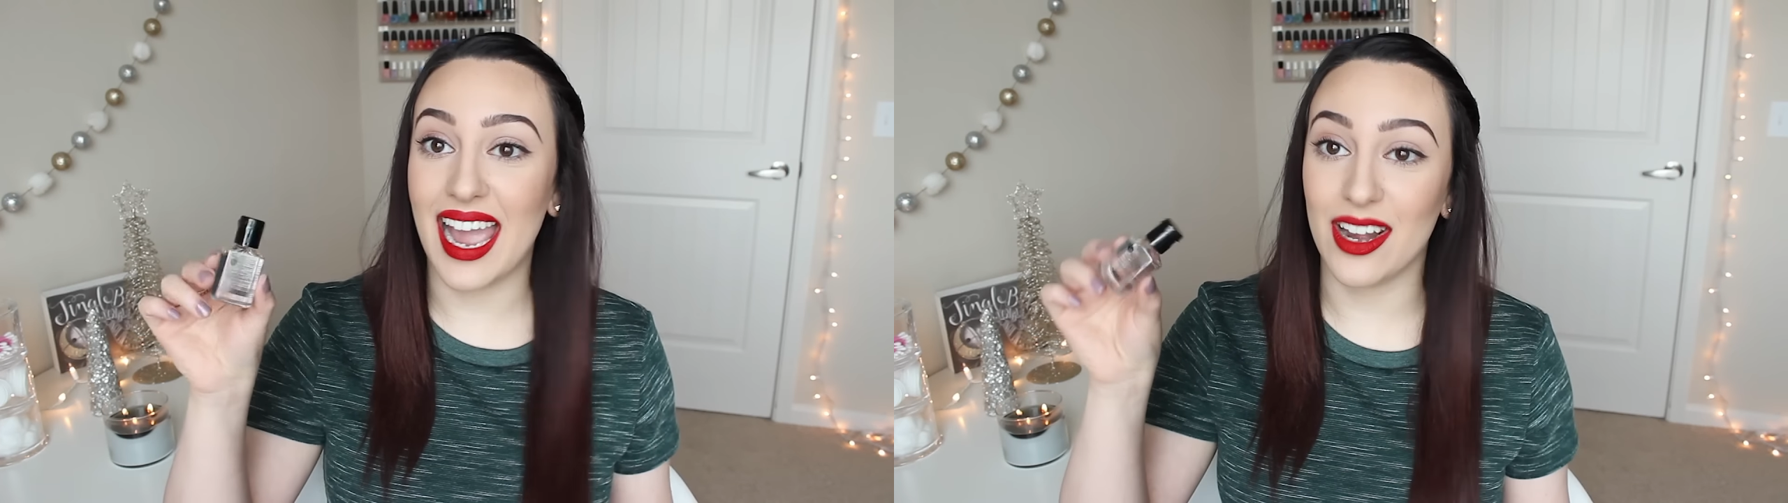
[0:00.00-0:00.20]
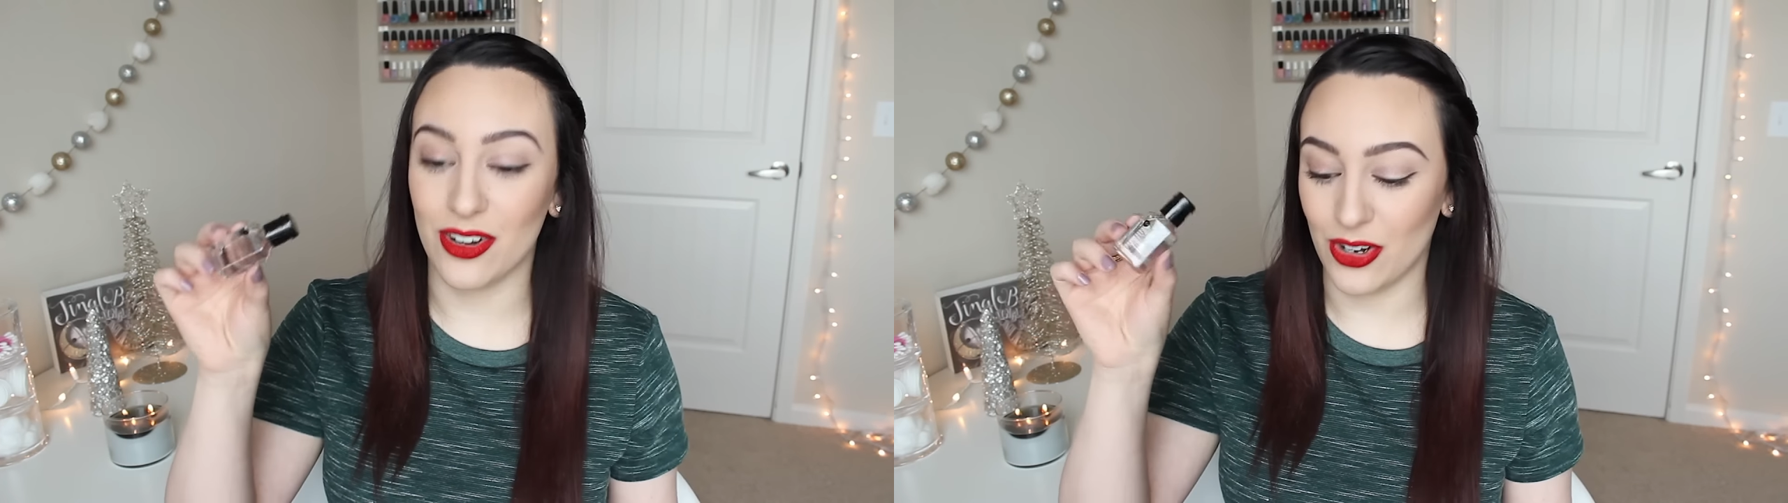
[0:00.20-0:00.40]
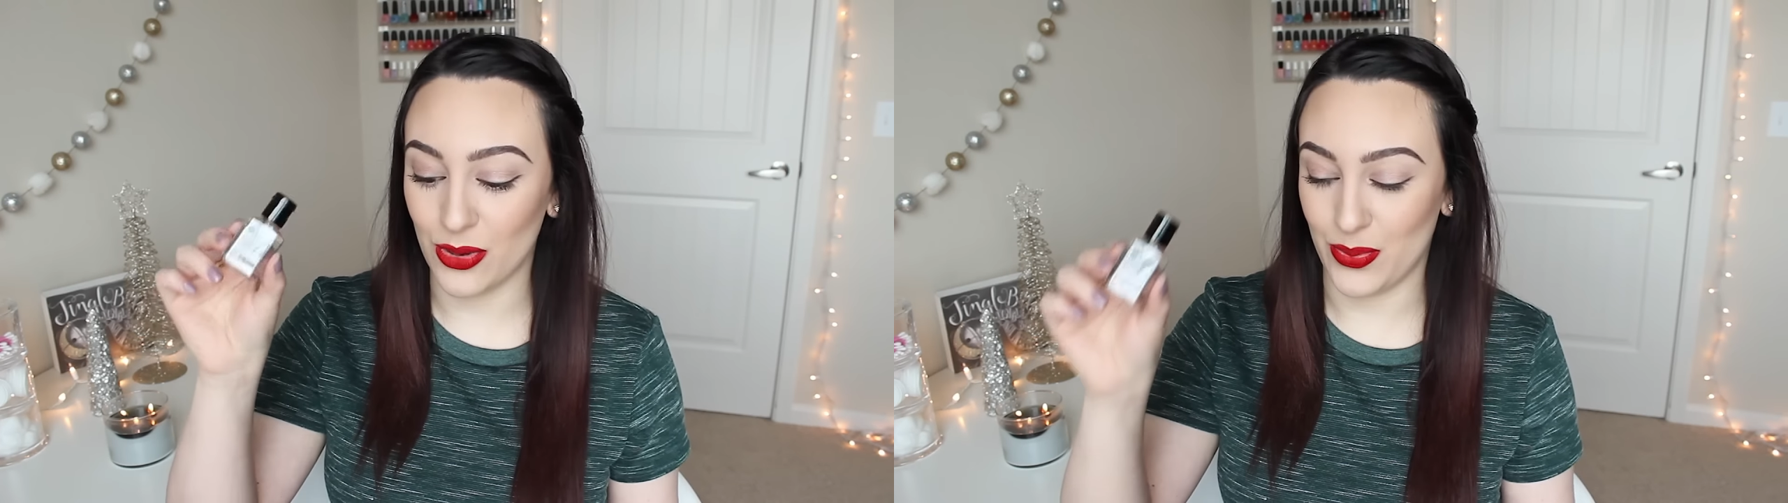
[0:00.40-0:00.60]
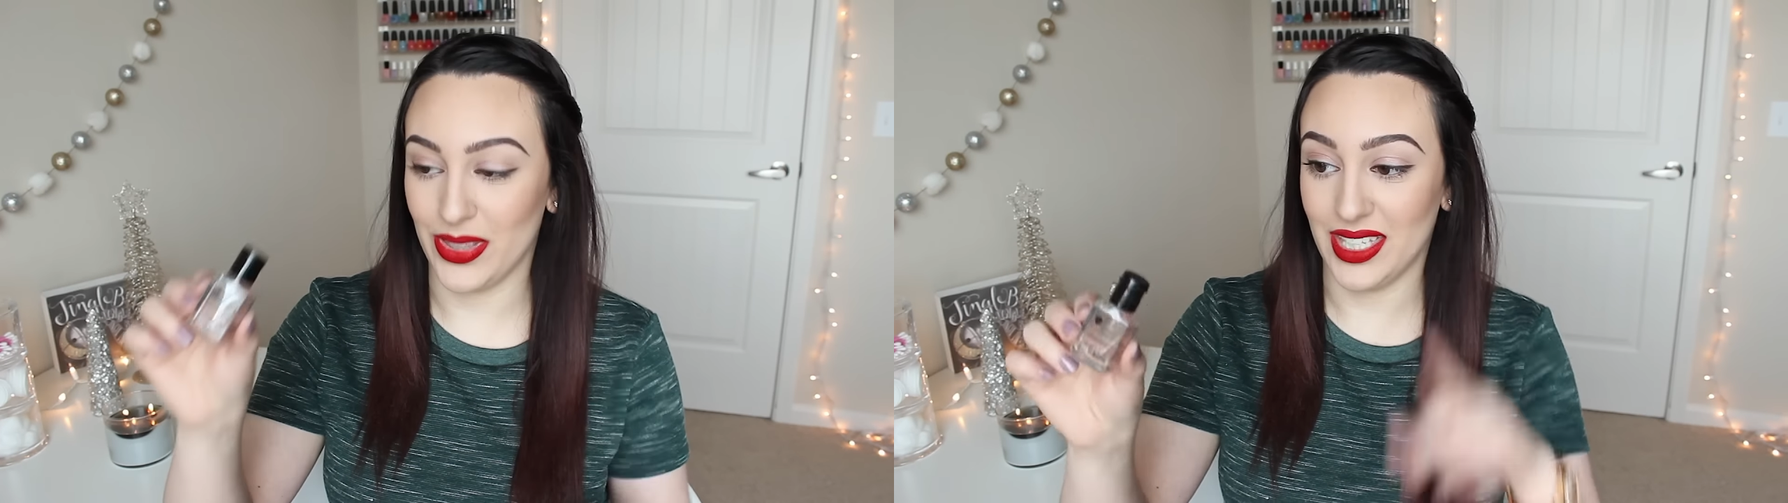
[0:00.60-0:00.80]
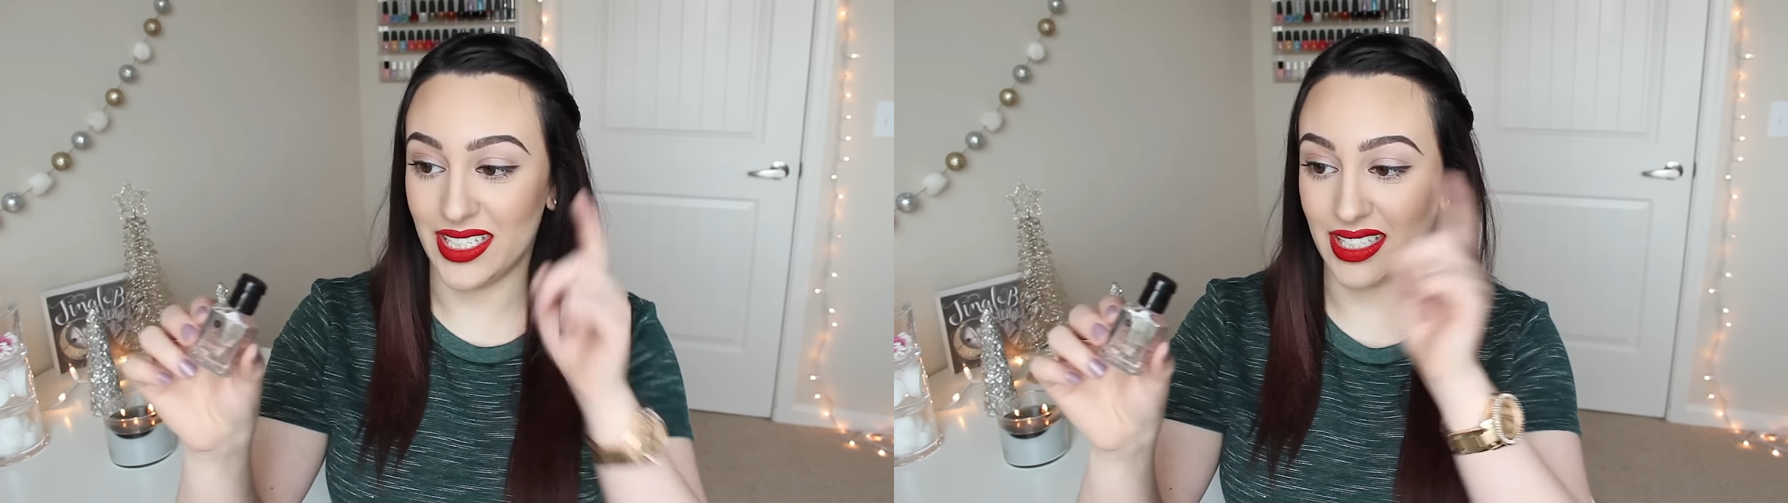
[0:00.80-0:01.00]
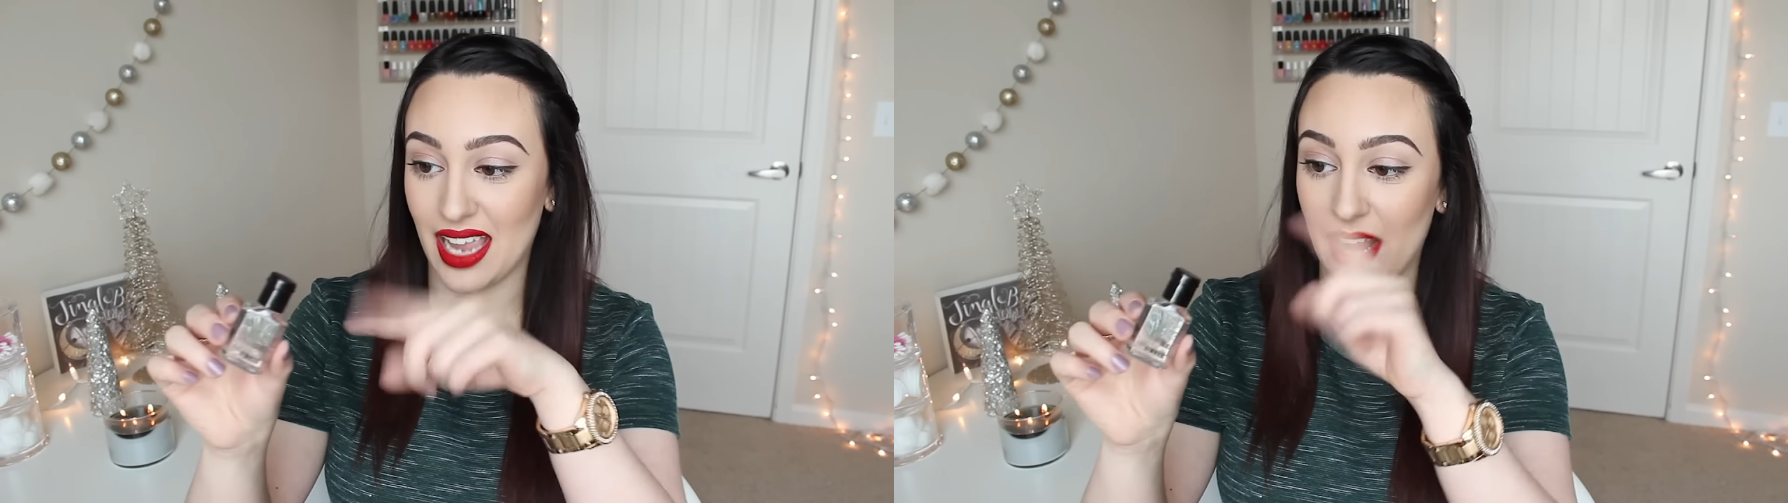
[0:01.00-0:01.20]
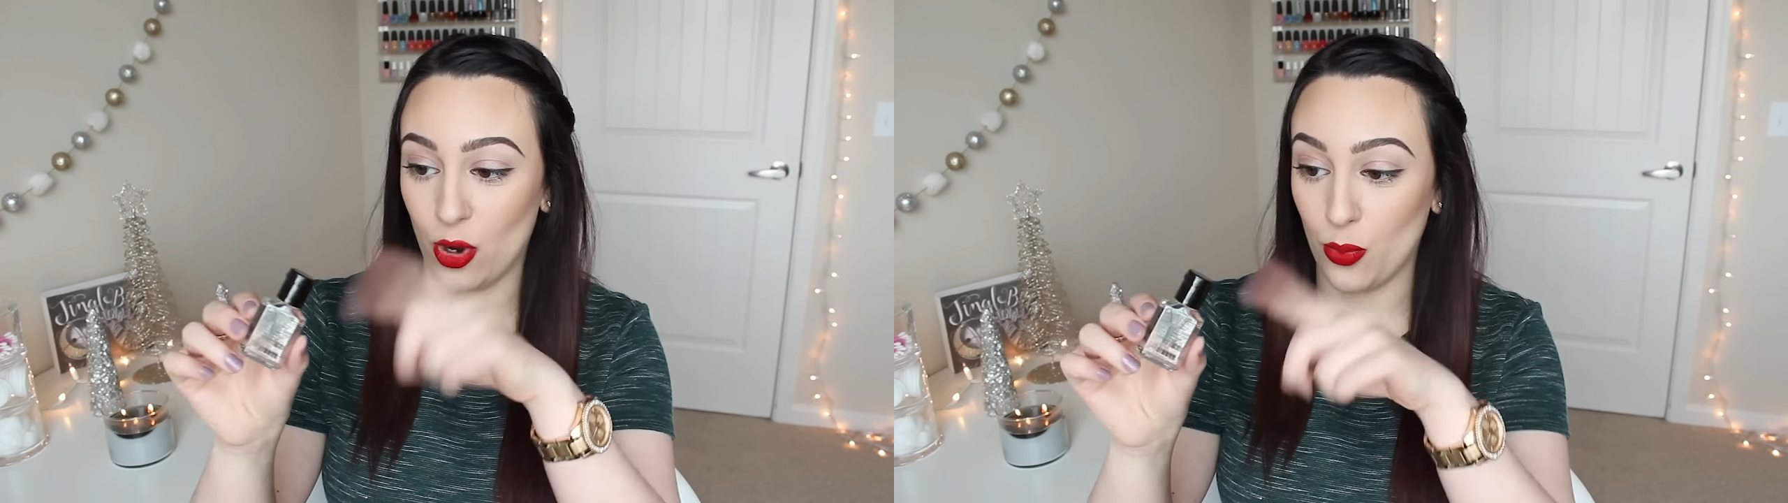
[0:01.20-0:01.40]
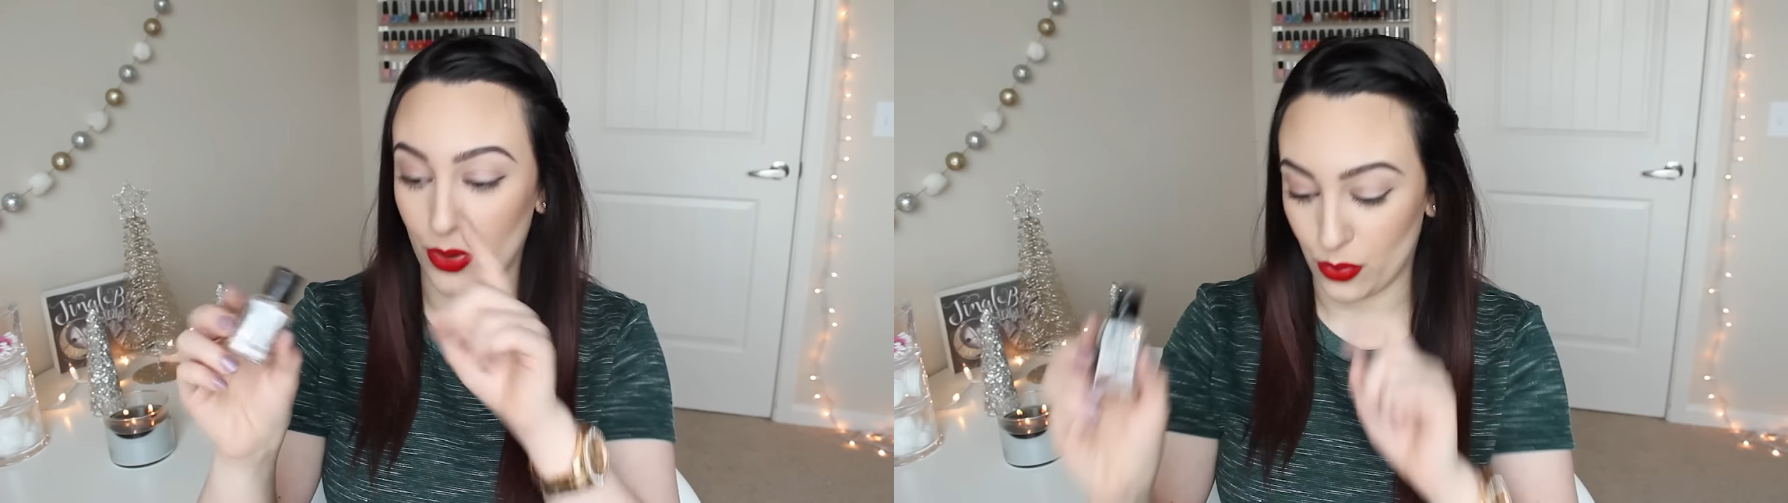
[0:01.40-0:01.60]
I don't know, but this, I
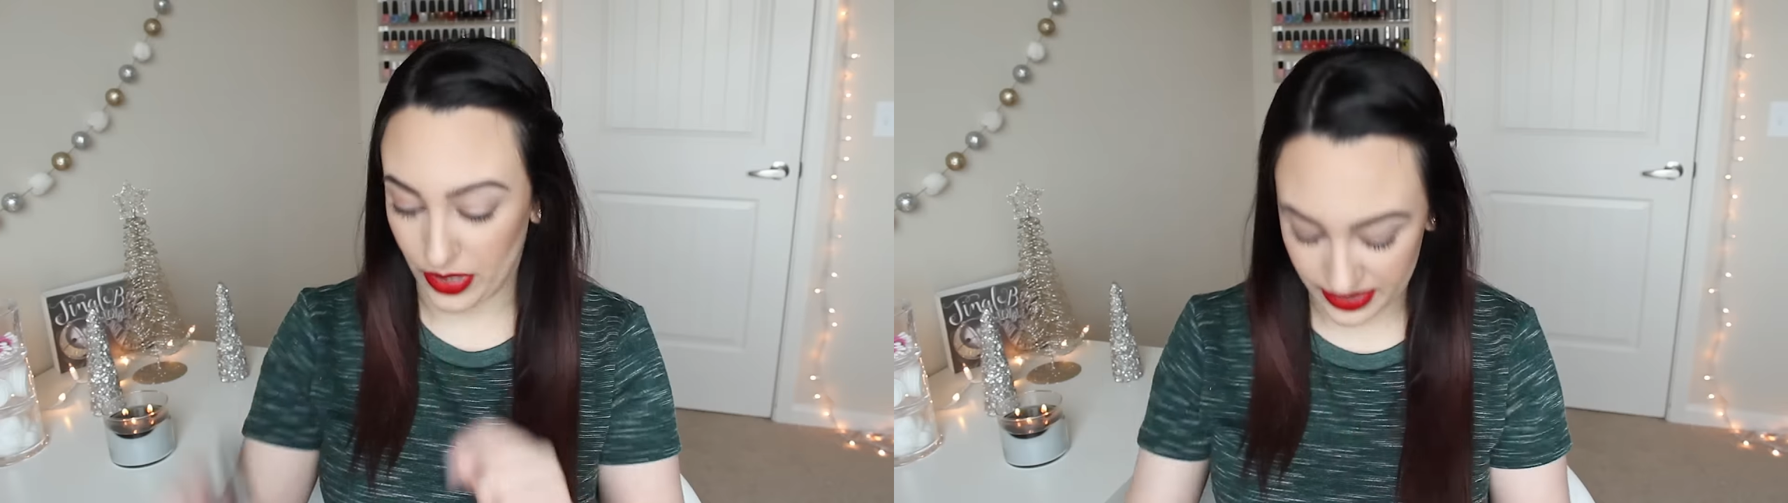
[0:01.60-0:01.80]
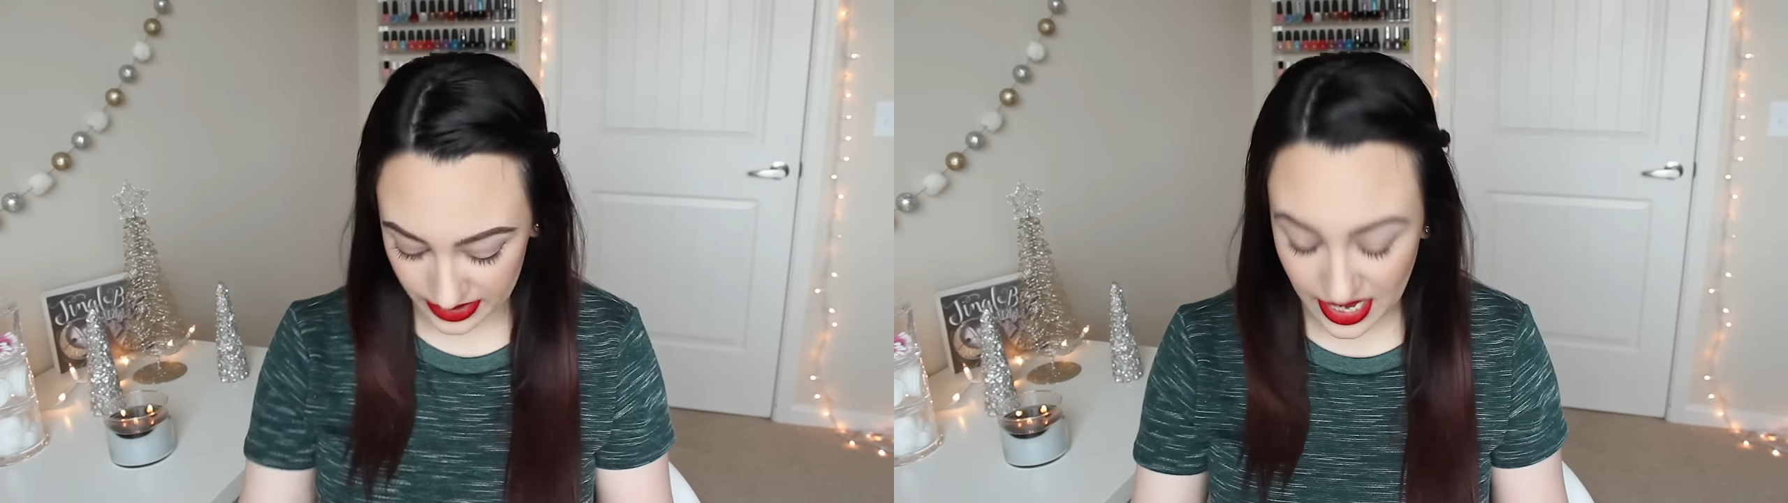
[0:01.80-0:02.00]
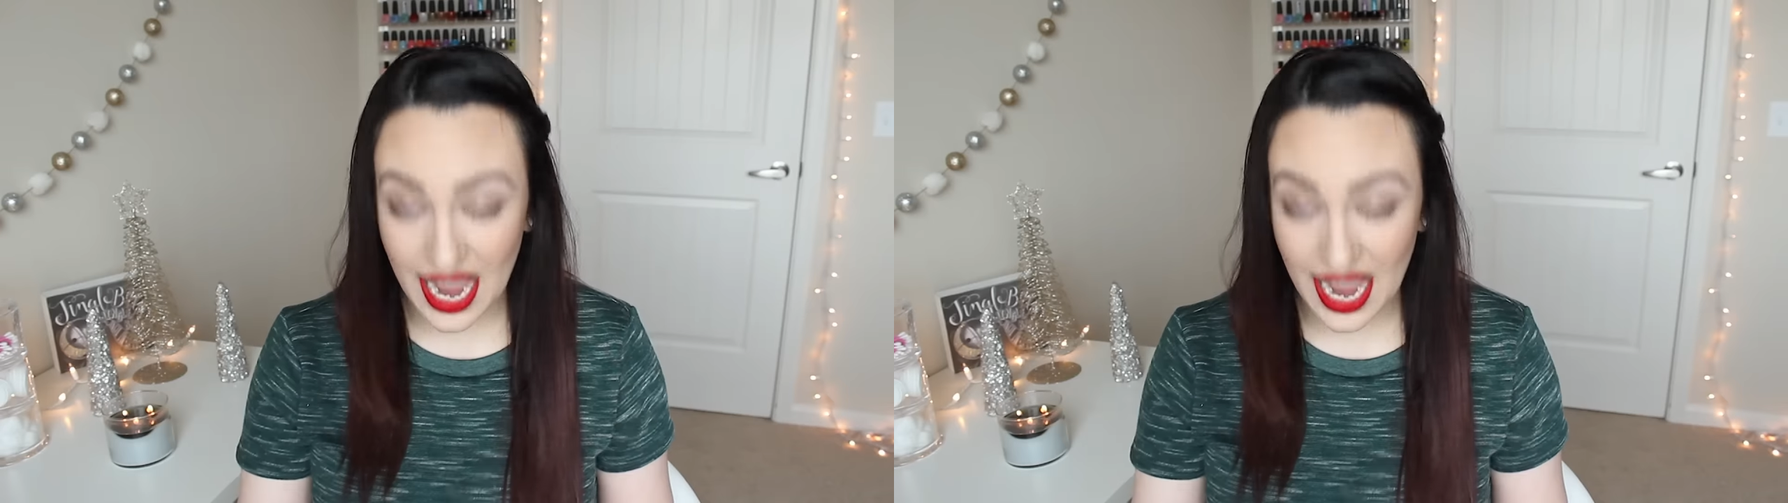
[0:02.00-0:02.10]
hope it works.